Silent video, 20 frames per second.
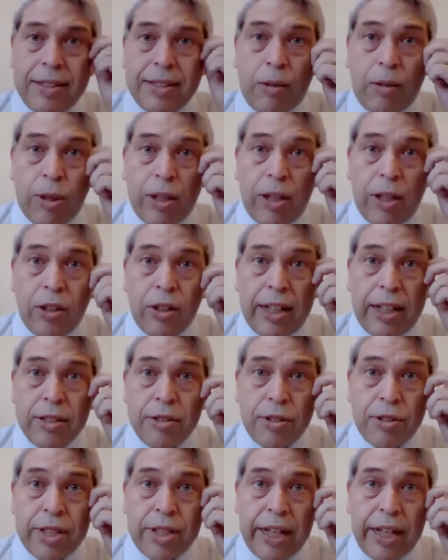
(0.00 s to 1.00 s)
is our local
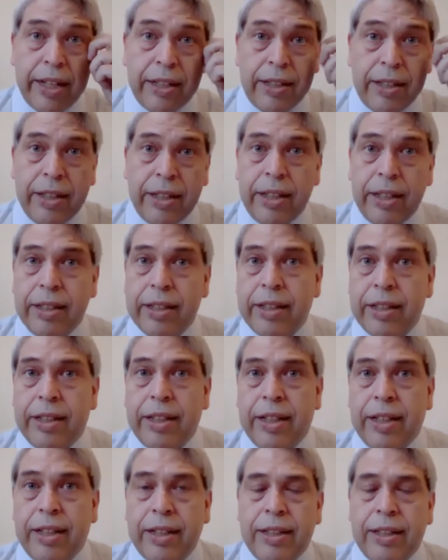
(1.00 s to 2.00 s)
society
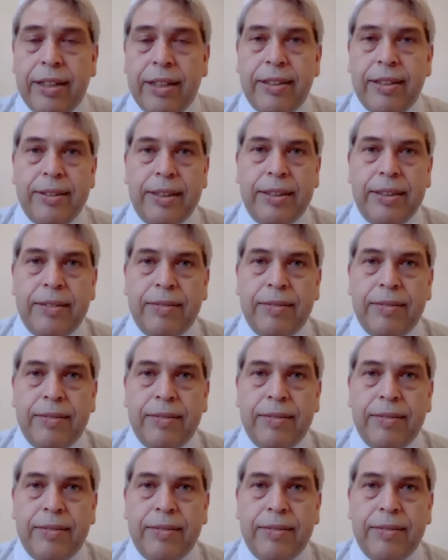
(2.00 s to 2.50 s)
there. I